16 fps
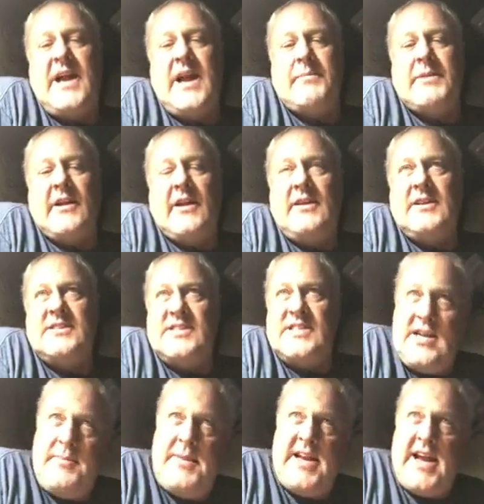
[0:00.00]
it really put
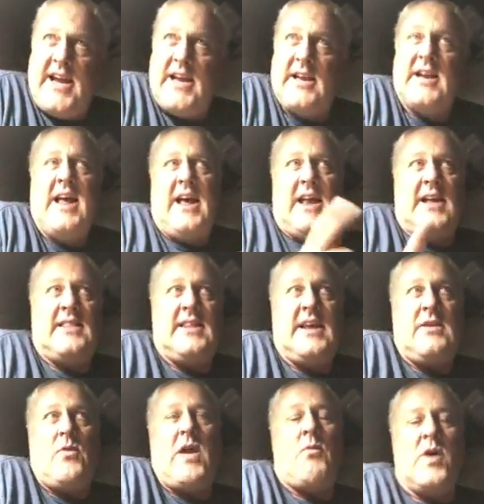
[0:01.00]
things in
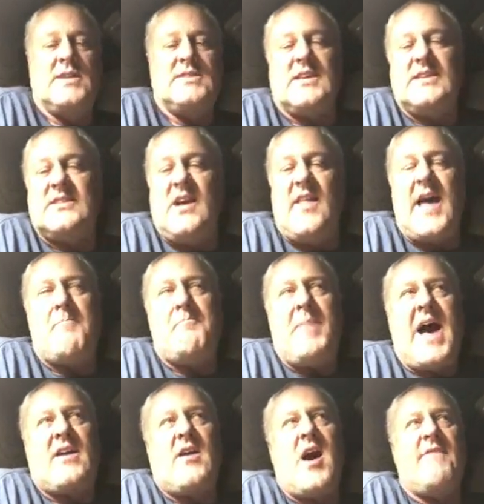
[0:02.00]
perspective, because you get the little
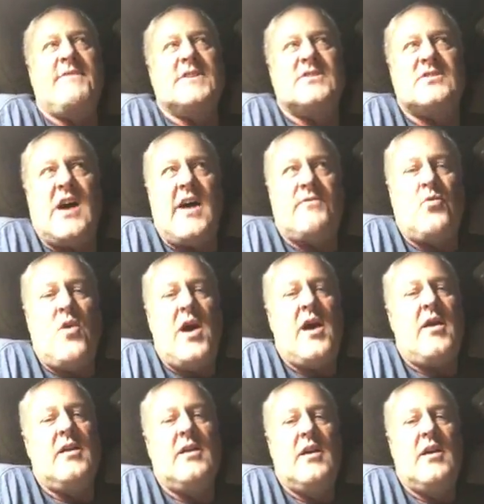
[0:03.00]
green check boxes showing,